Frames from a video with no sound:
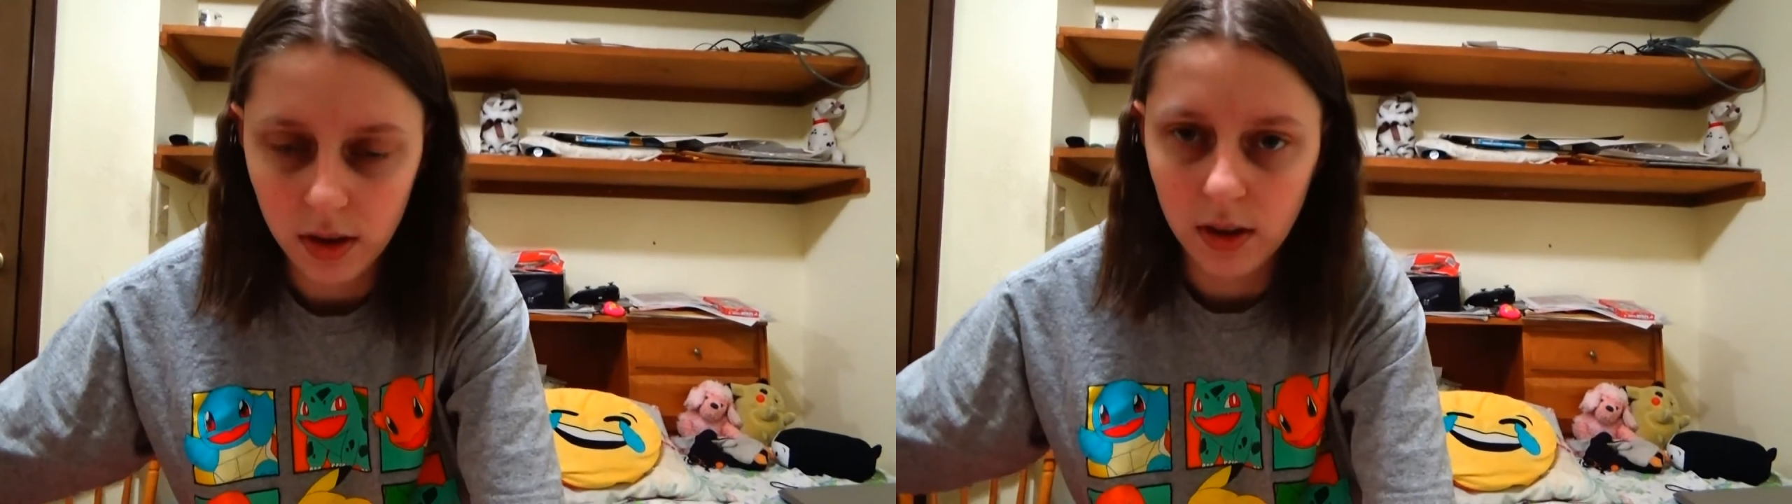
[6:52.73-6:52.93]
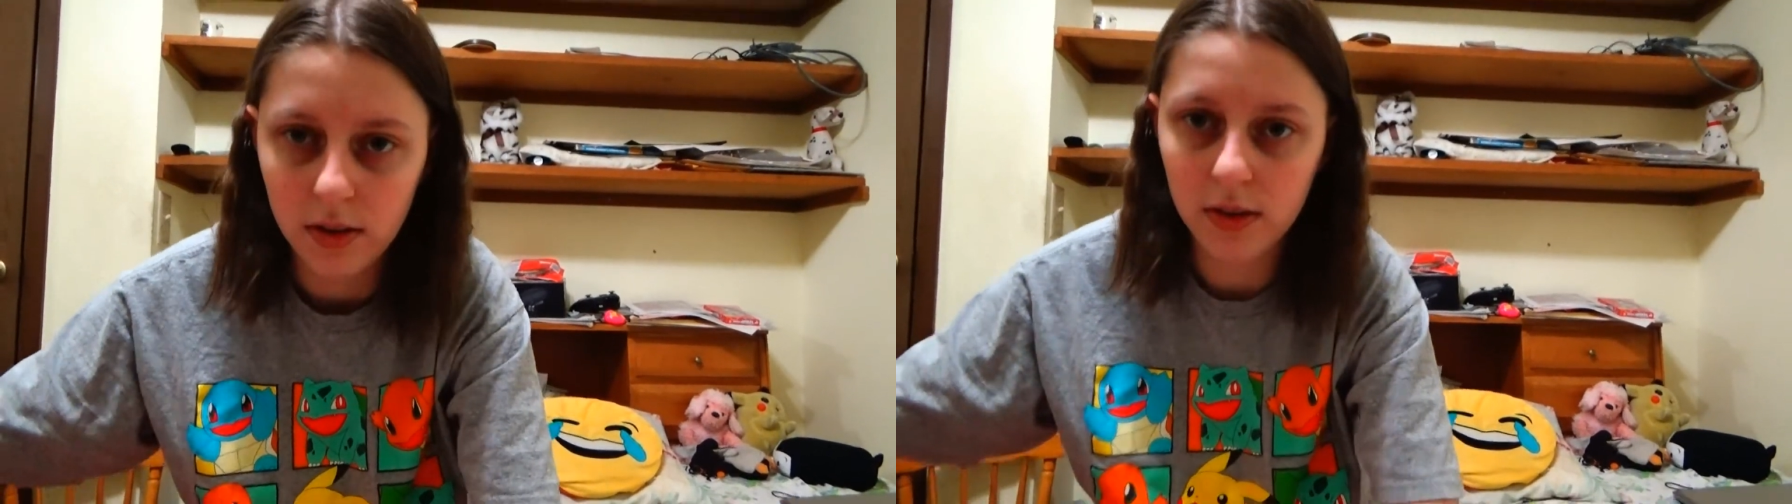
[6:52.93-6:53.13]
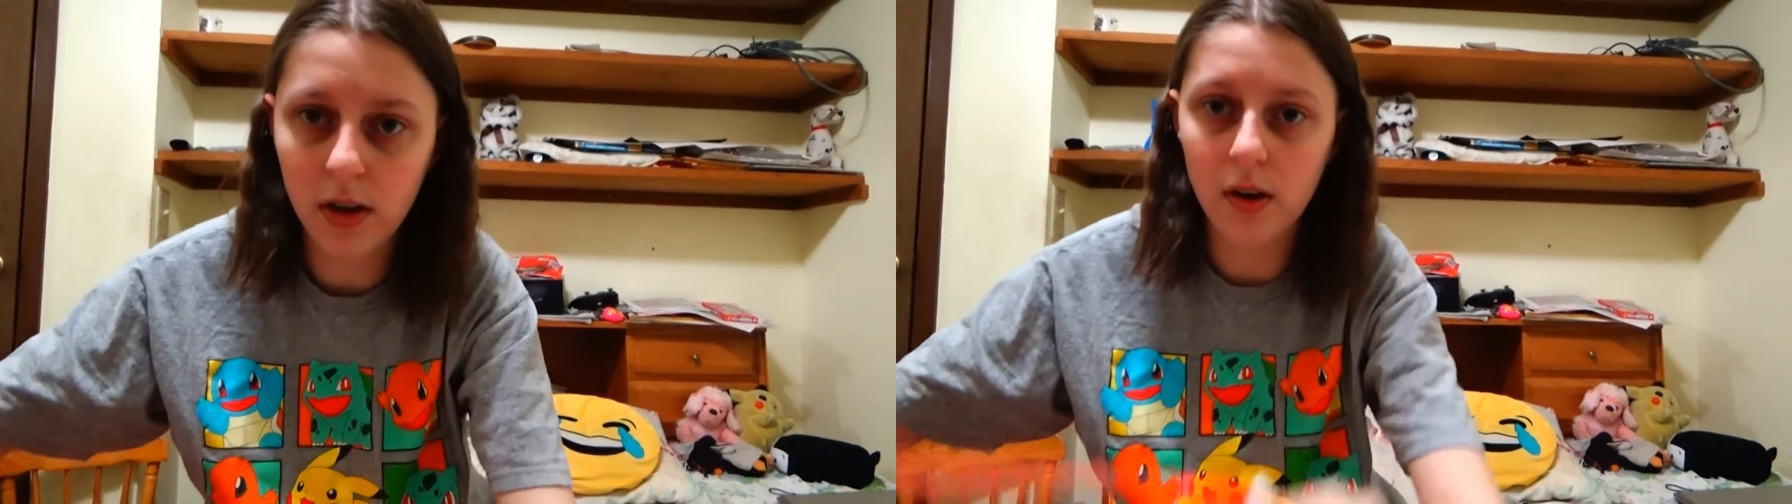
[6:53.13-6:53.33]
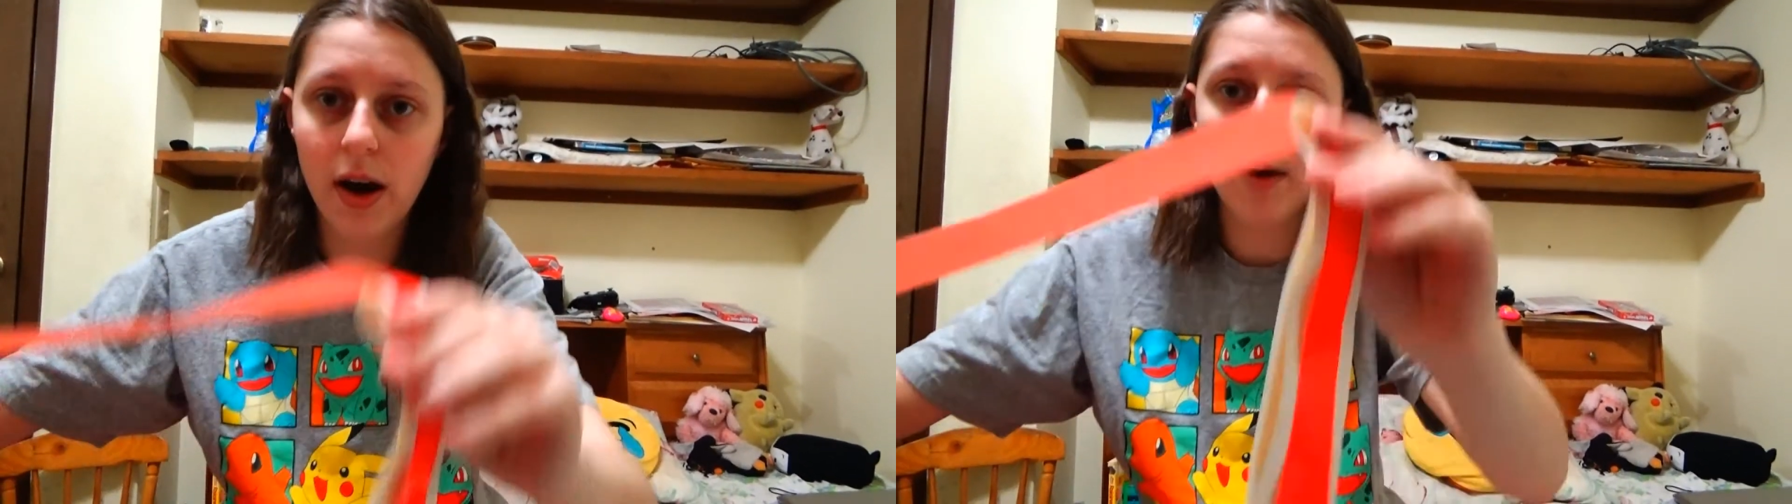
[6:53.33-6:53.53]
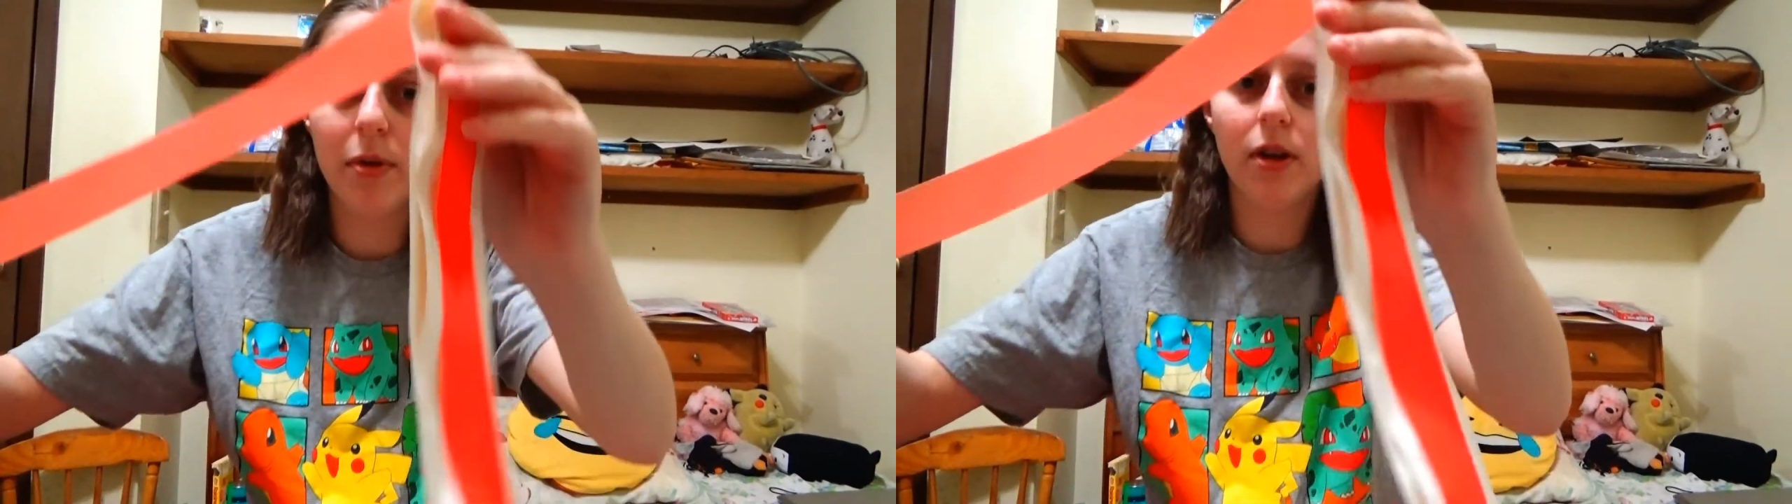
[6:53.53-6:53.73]
So
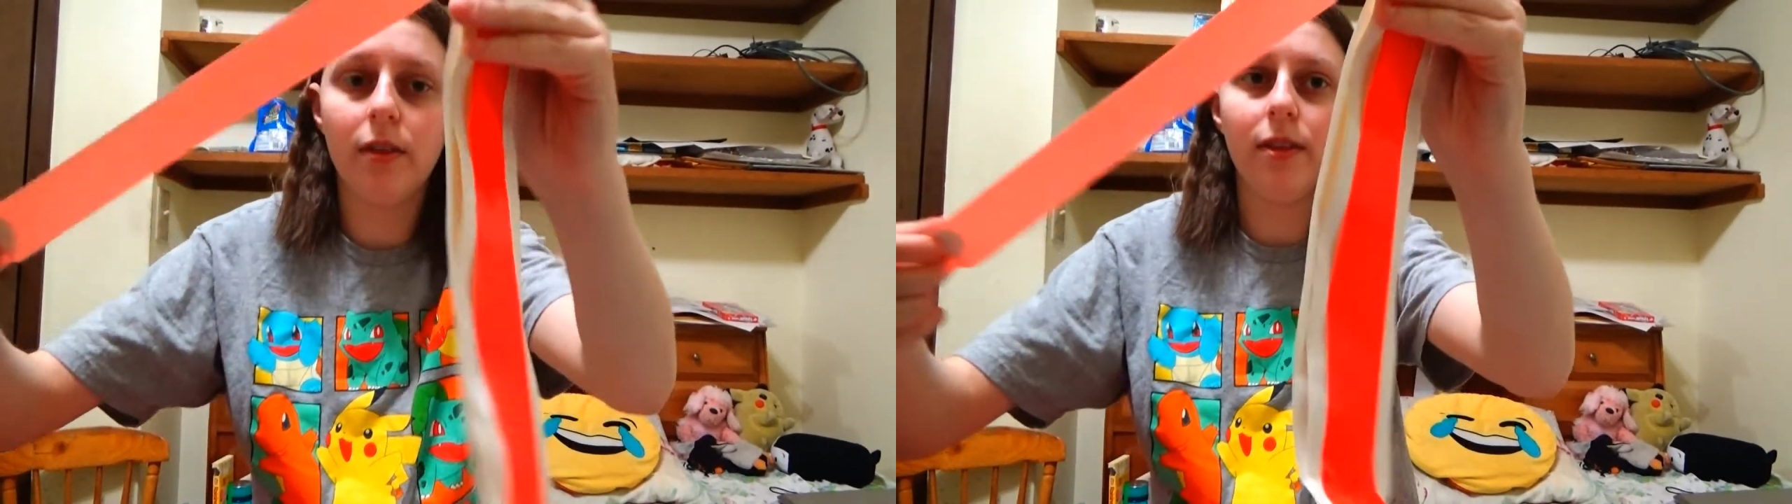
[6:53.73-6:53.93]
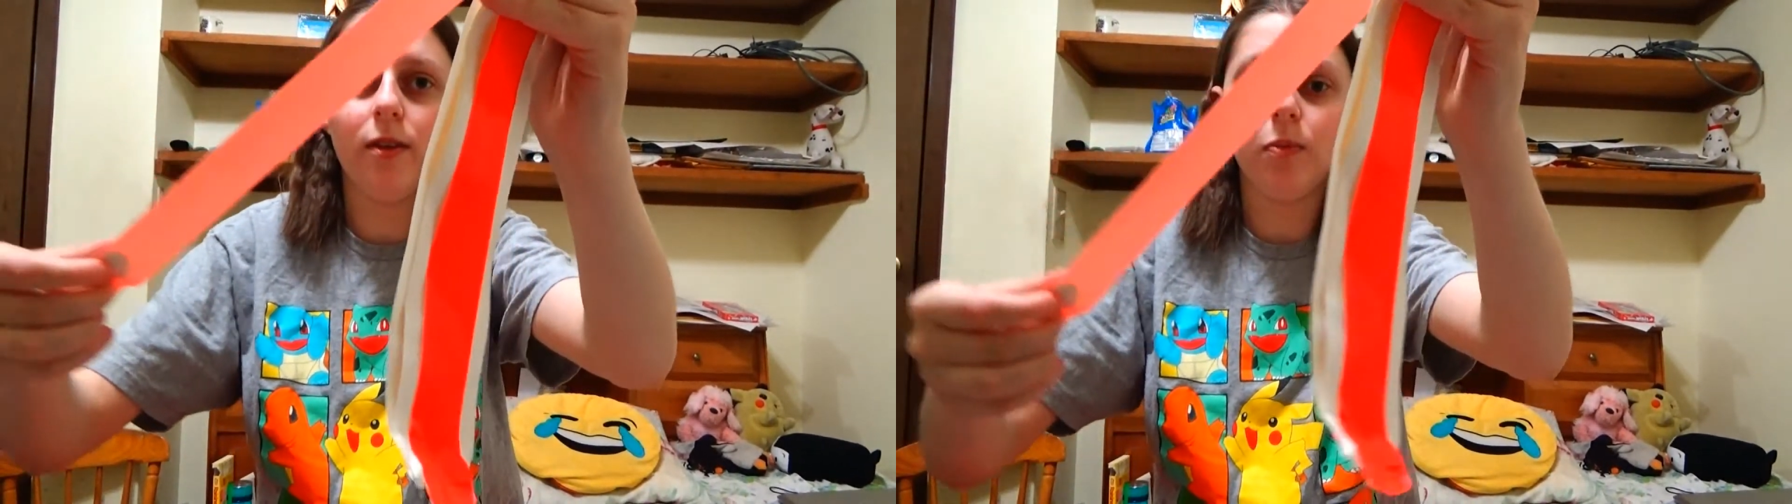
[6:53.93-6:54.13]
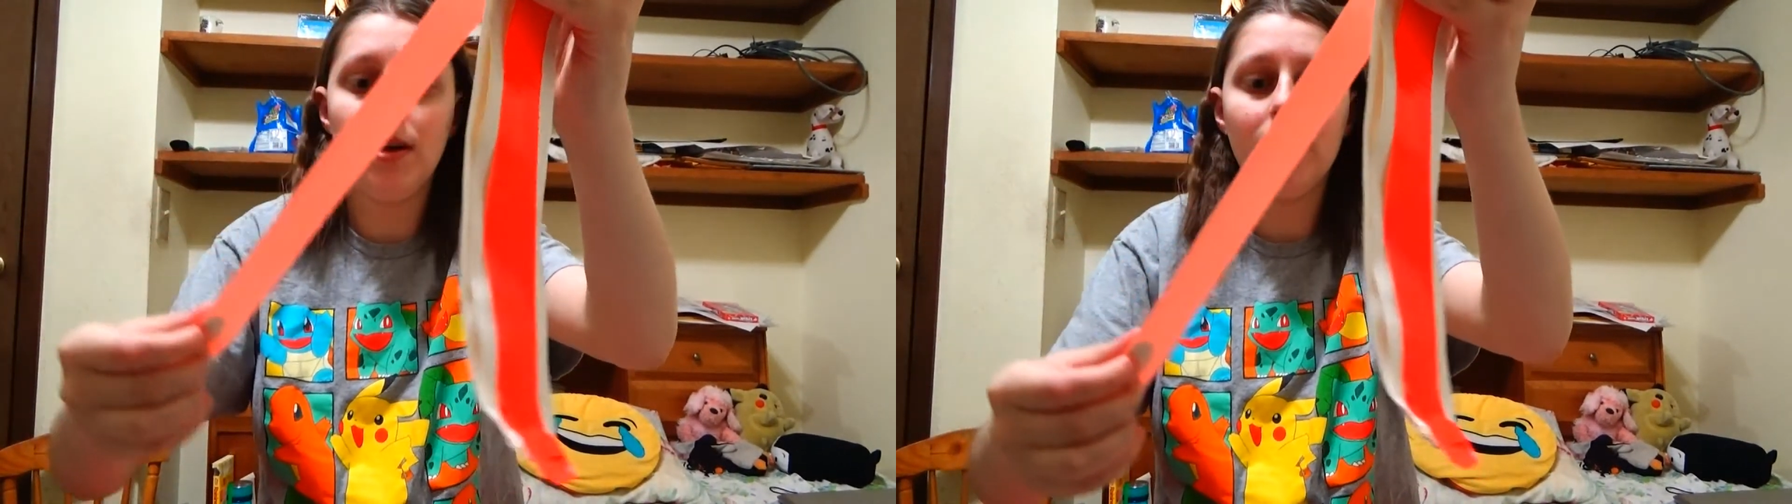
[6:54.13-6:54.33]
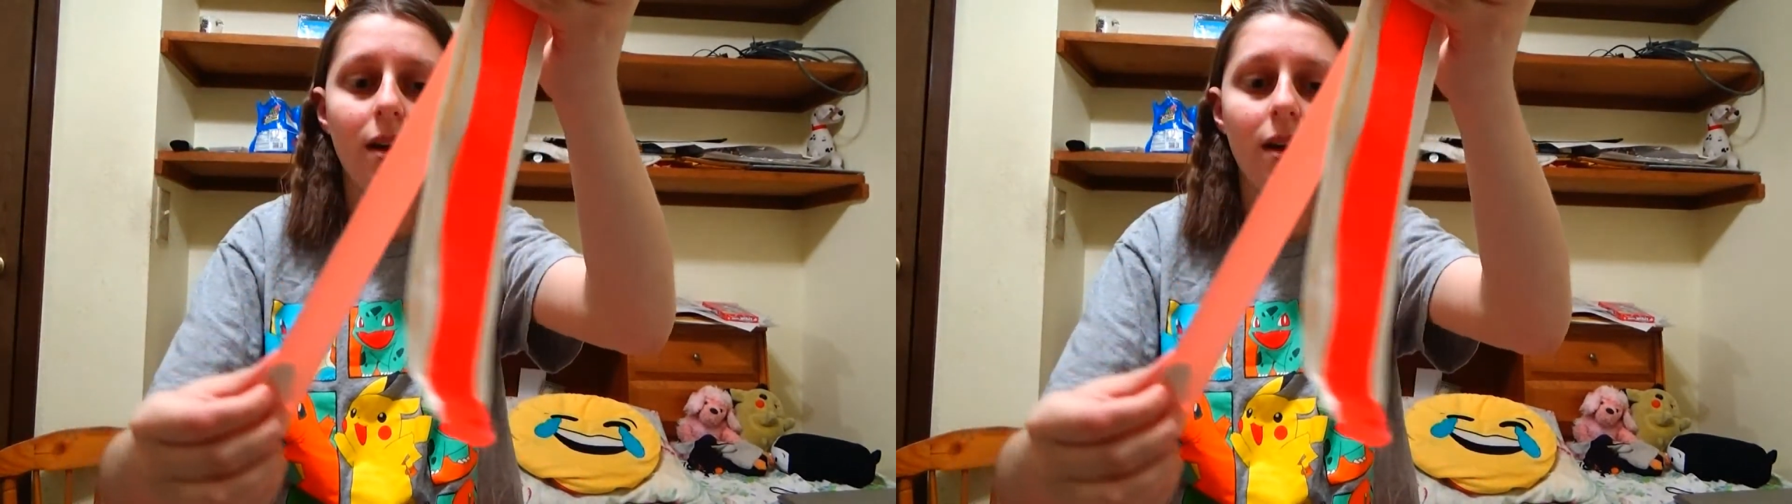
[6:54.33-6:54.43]
I put it on this piece,